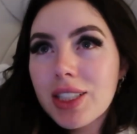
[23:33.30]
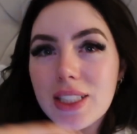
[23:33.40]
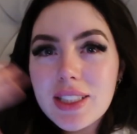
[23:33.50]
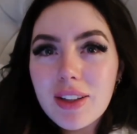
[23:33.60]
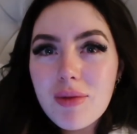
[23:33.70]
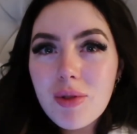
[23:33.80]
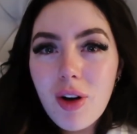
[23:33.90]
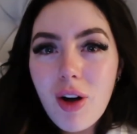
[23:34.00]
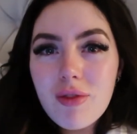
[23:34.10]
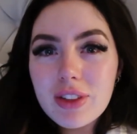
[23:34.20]
she's a lot more
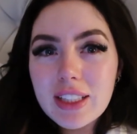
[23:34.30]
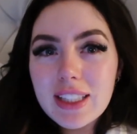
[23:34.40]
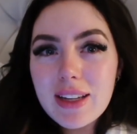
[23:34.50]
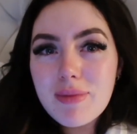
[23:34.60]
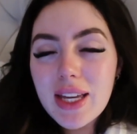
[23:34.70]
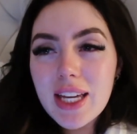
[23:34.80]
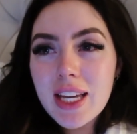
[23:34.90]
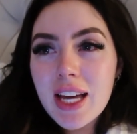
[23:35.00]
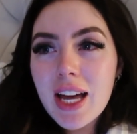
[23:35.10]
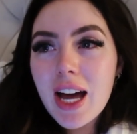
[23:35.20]
confident than
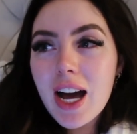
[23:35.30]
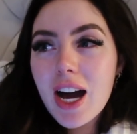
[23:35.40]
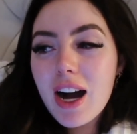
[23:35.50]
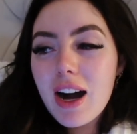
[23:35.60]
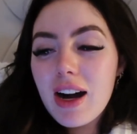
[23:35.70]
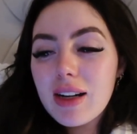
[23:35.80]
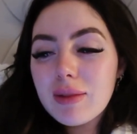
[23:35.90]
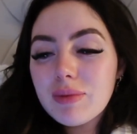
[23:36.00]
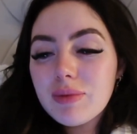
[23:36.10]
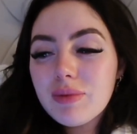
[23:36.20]
me
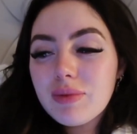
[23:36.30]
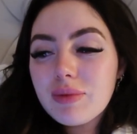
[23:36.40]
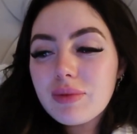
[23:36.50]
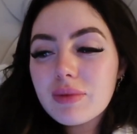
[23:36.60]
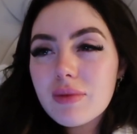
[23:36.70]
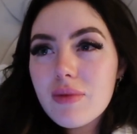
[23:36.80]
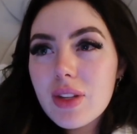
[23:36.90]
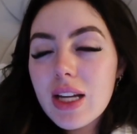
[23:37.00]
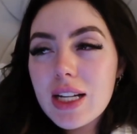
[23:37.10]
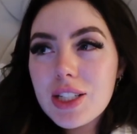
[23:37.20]
um,
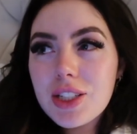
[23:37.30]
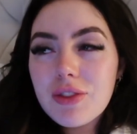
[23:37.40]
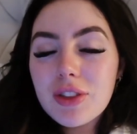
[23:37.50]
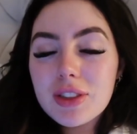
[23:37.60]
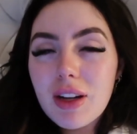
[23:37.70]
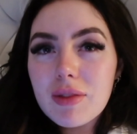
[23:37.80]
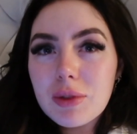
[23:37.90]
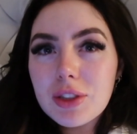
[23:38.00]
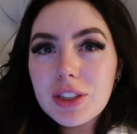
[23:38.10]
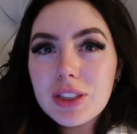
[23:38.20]
and she feels
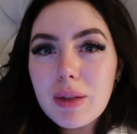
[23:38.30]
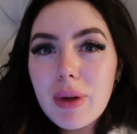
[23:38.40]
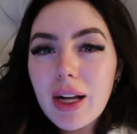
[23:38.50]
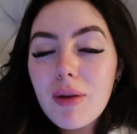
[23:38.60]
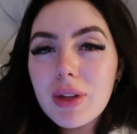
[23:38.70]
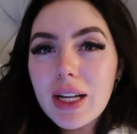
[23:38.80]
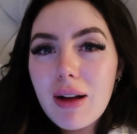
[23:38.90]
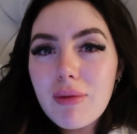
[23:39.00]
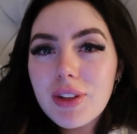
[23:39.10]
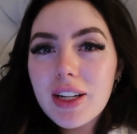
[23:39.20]
comfortable to just like pick up the
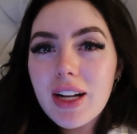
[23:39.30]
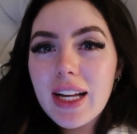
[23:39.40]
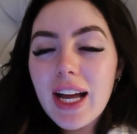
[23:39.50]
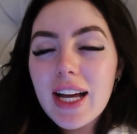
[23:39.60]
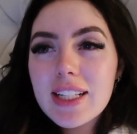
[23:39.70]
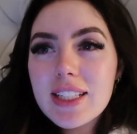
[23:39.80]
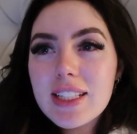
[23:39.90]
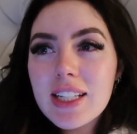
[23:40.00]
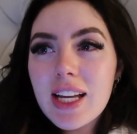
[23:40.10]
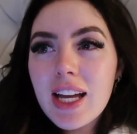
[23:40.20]
camera I
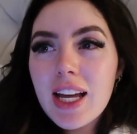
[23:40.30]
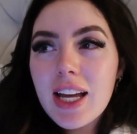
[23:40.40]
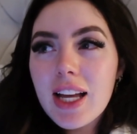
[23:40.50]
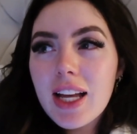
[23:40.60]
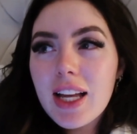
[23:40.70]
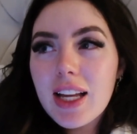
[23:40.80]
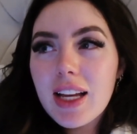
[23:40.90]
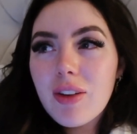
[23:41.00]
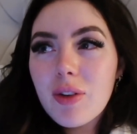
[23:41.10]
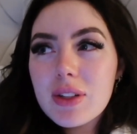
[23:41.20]
guess
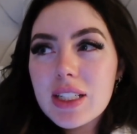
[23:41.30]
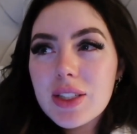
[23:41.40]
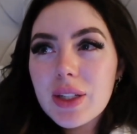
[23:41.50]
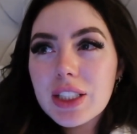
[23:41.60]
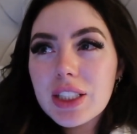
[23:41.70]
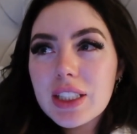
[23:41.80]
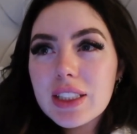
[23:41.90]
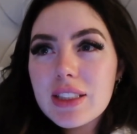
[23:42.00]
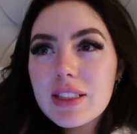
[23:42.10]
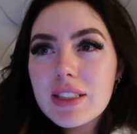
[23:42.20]
in awkward
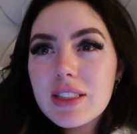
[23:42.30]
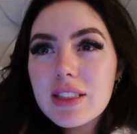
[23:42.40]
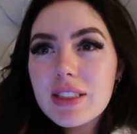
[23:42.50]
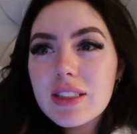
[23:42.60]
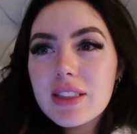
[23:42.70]
situations.